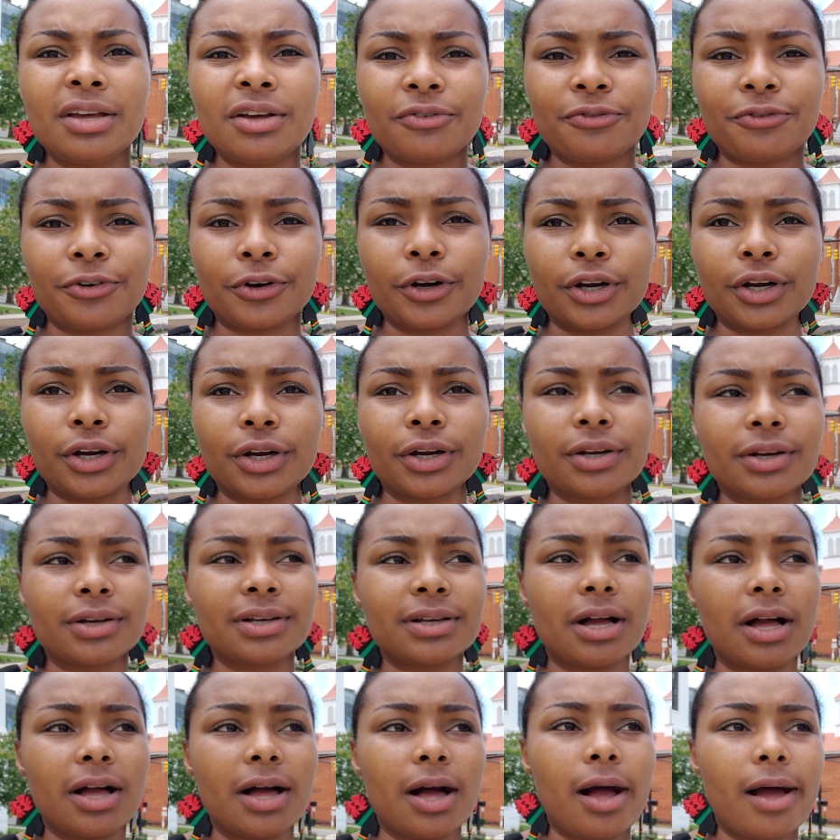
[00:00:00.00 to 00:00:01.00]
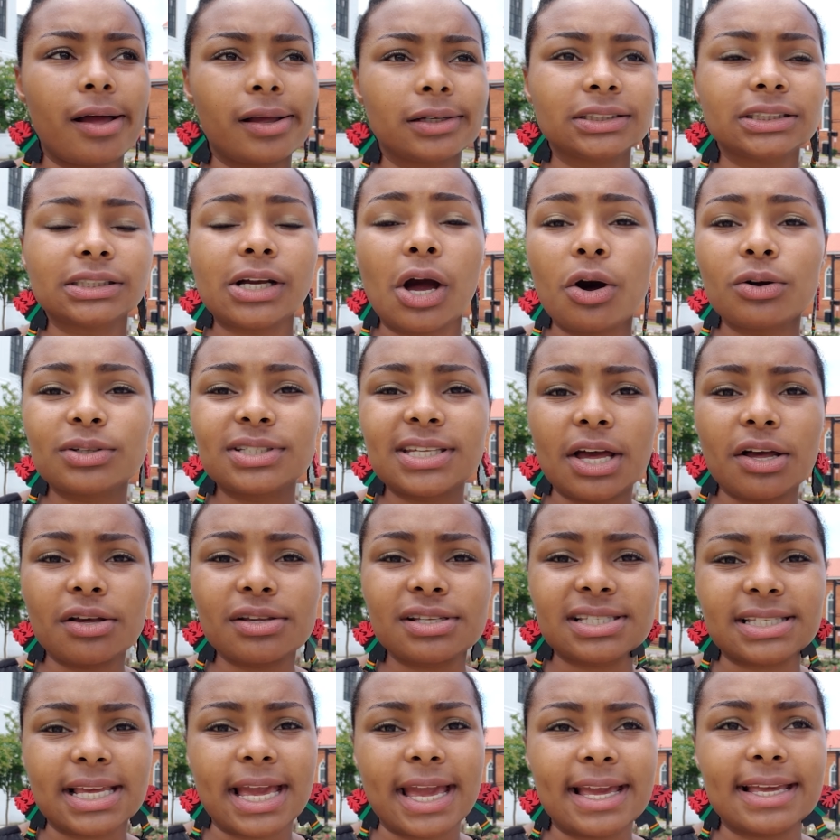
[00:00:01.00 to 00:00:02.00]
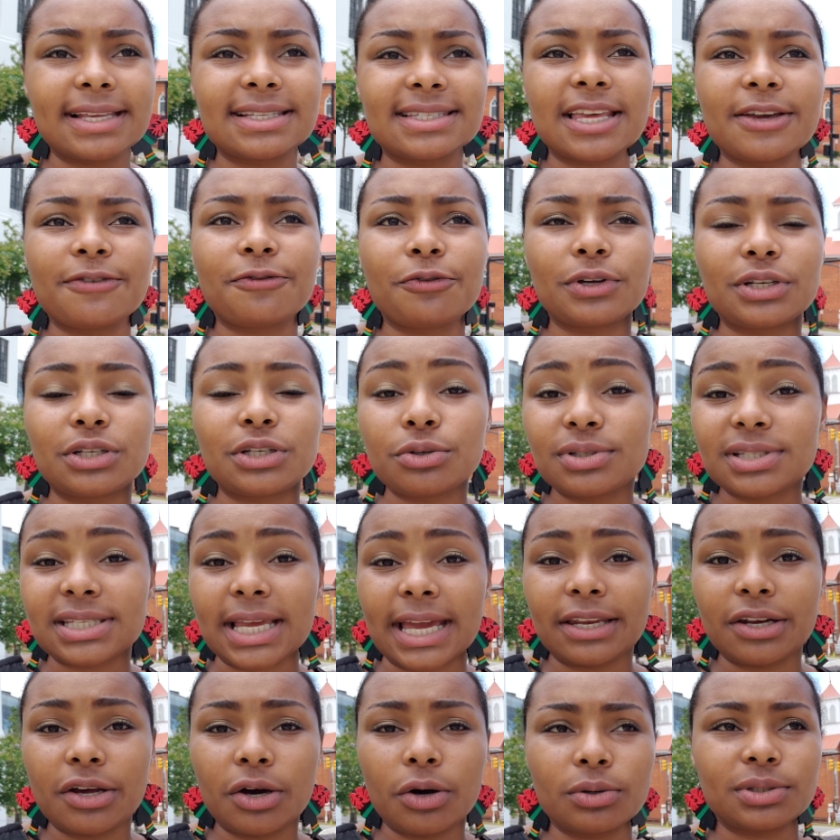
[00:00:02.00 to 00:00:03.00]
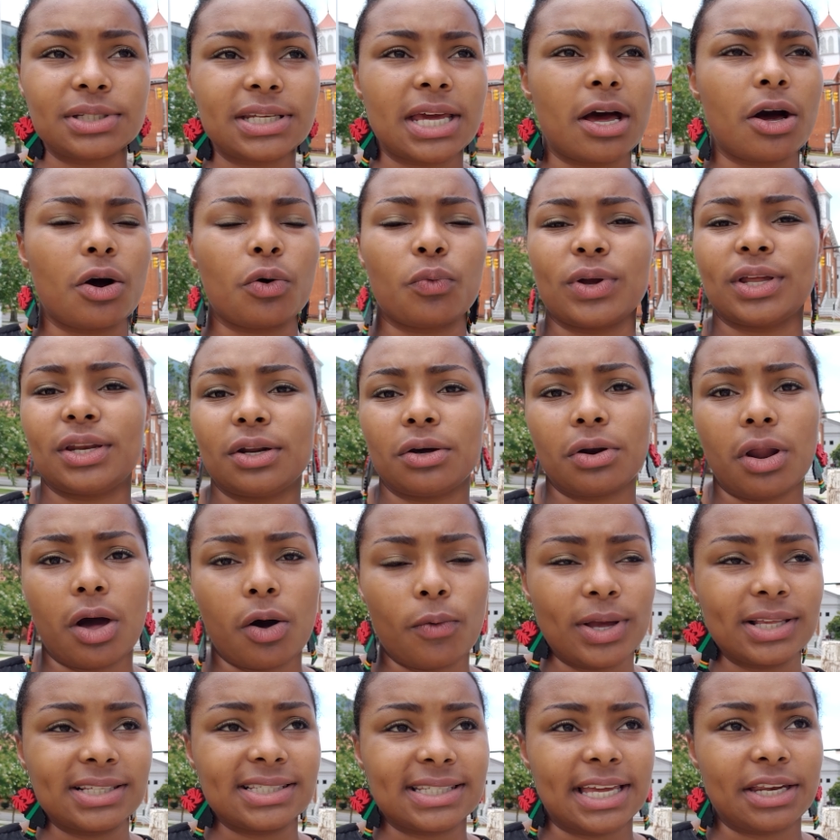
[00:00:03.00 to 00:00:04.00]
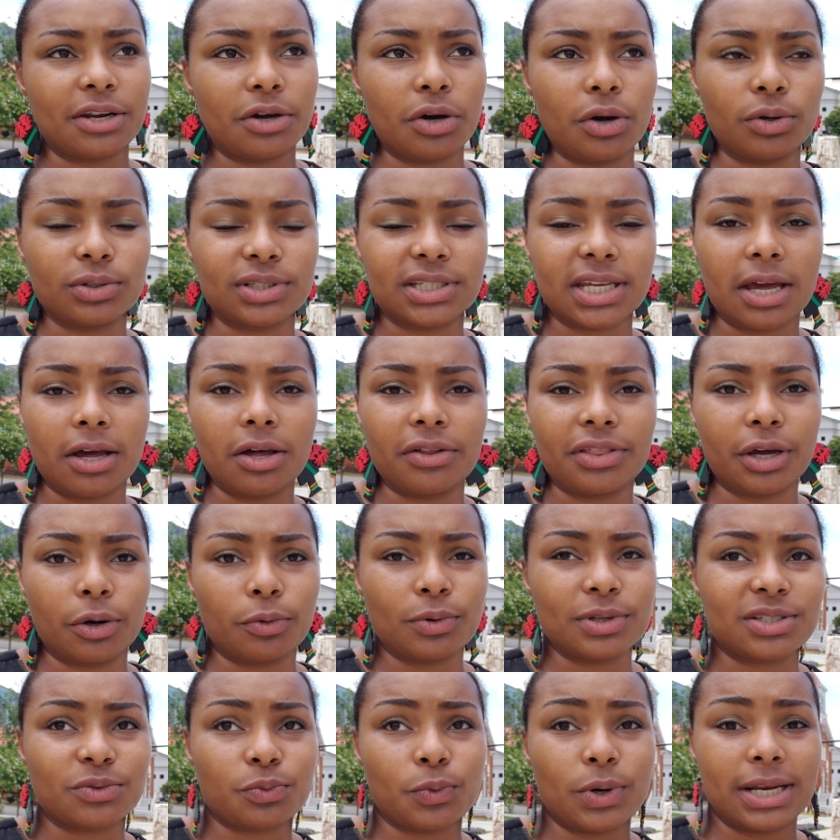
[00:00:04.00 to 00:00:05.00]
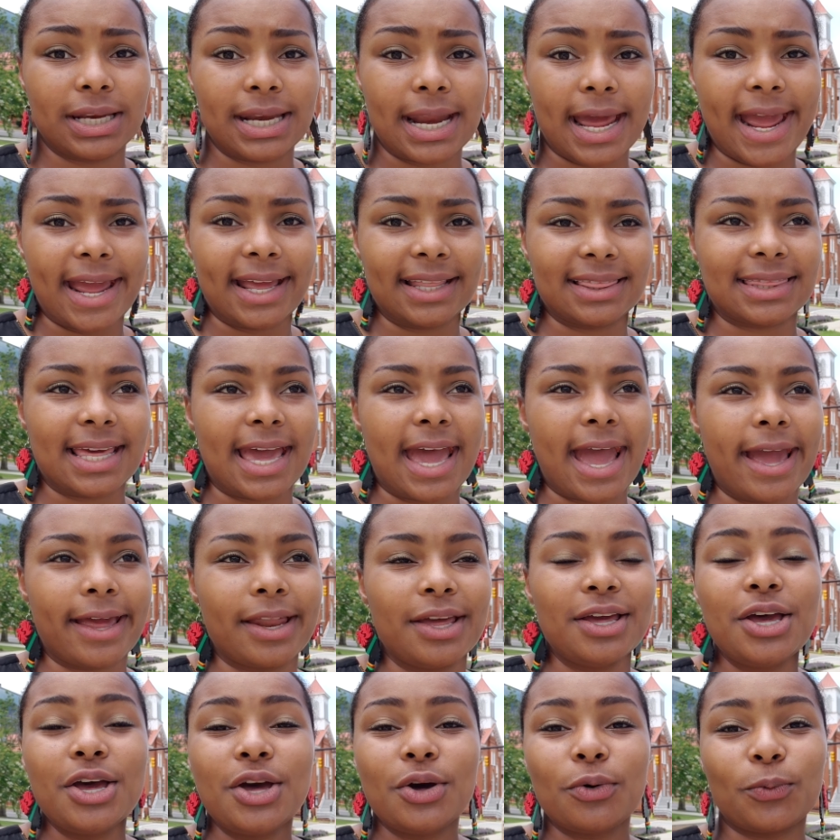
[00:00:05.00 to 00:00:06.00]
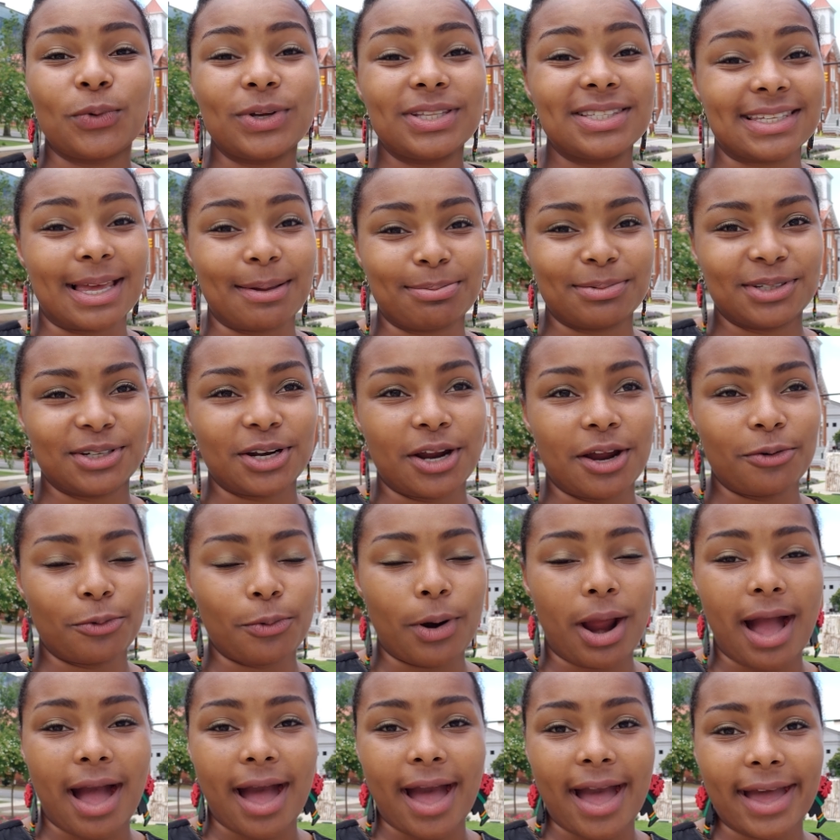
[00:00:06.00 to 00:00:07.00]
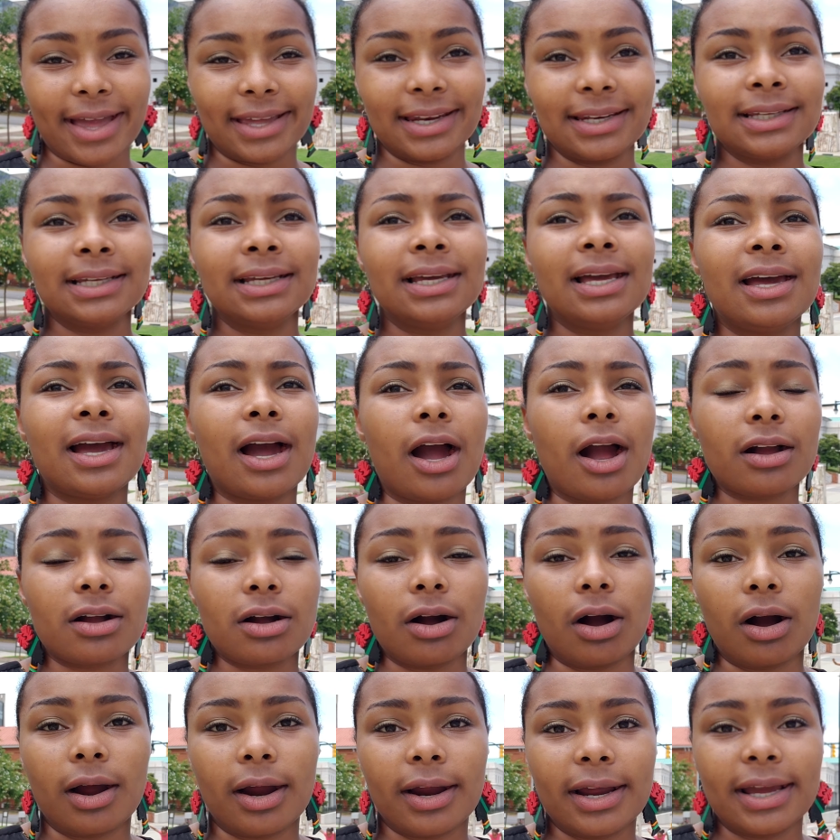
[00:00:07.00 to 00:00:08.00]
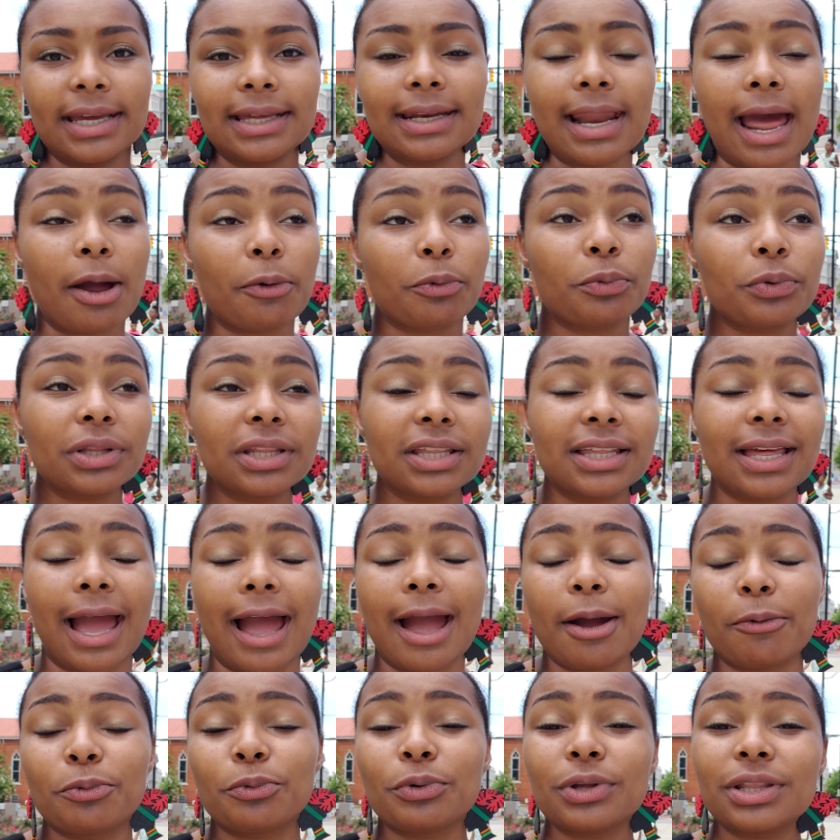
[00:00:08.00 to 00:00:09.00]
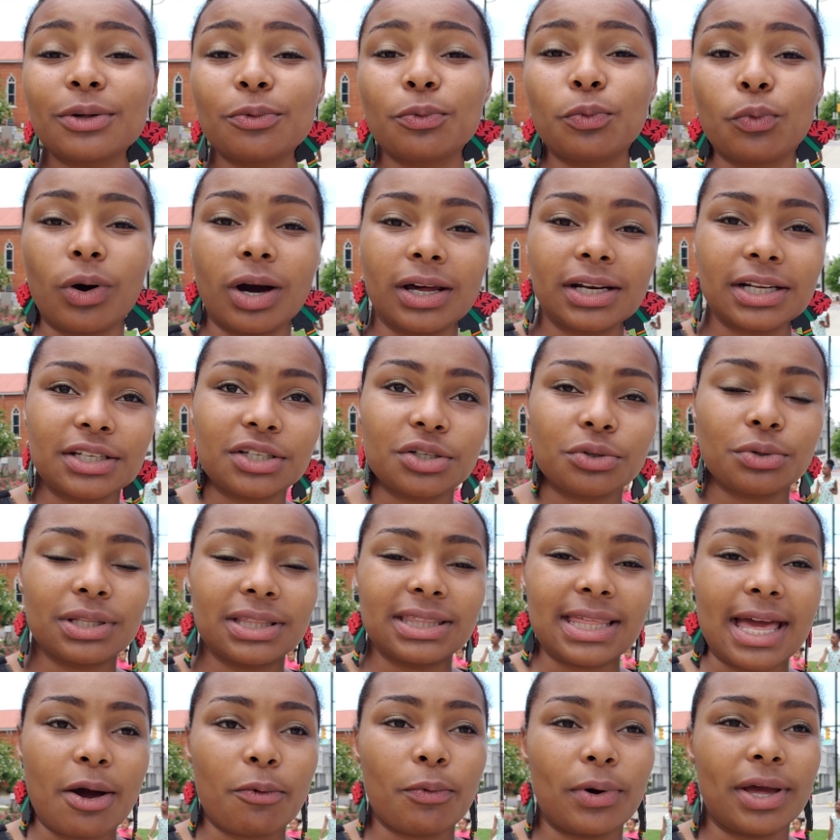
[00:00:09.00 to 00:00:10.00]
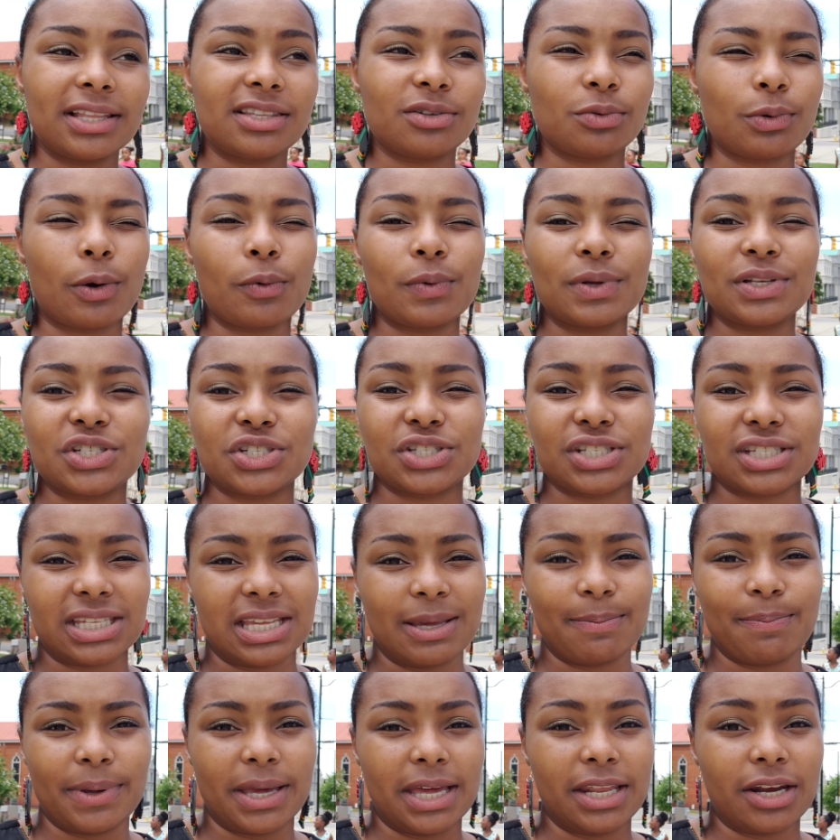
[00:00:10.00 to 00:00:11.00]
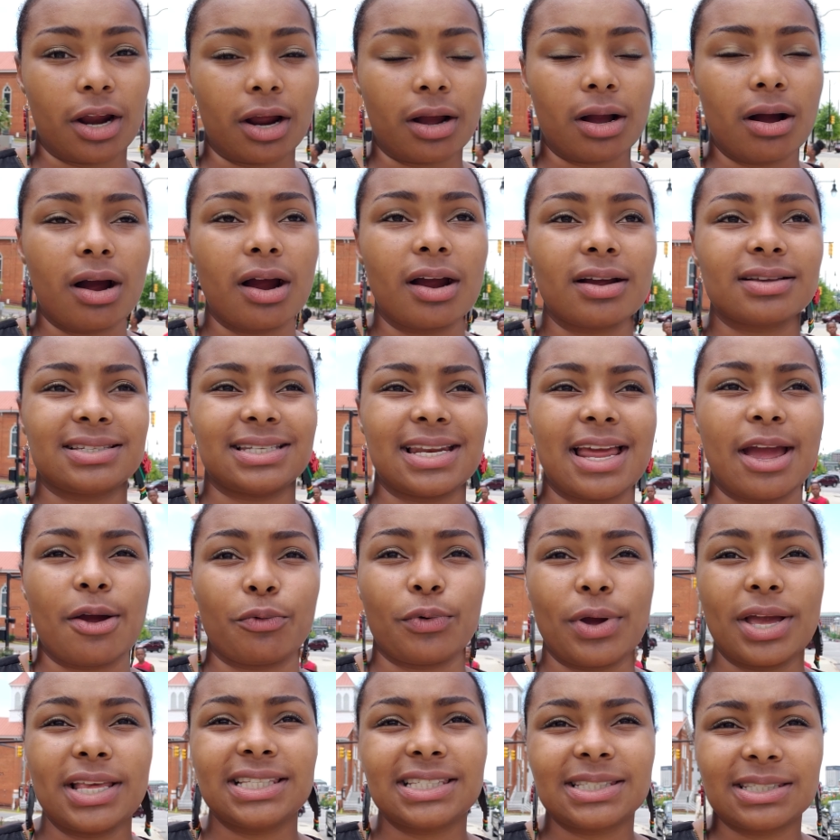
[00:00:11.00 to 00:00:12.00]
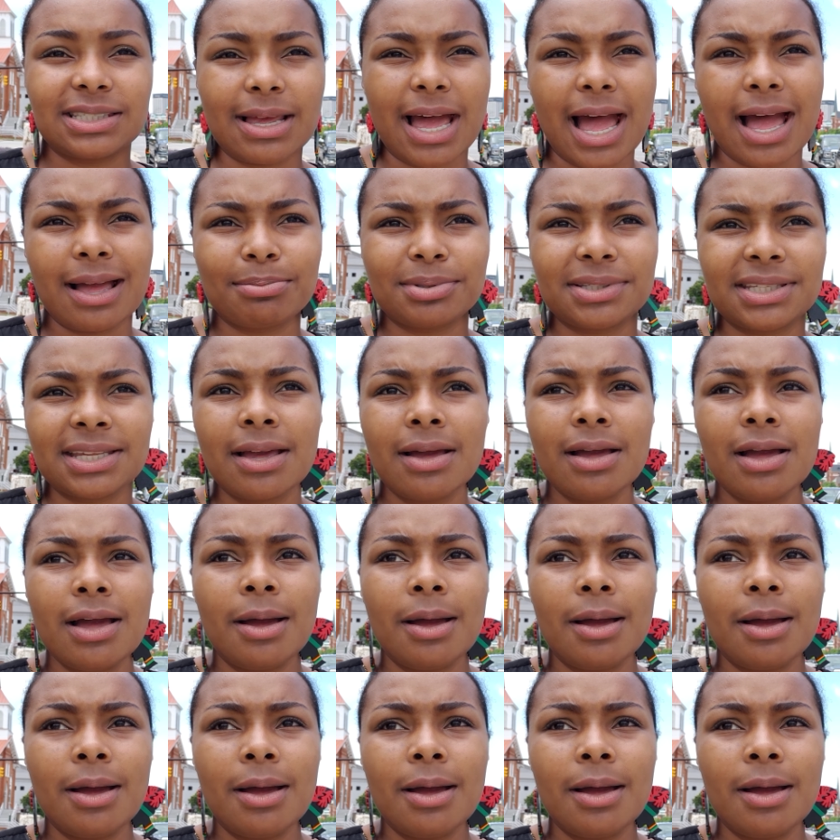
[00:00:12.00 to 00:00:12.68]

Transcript: for hotel stays if we do stay in a hotel we don't always stay in a hotel there was one night that we slept in our ride our car and i really i really want to do it that way to where we just sleep in our cars and at rest stops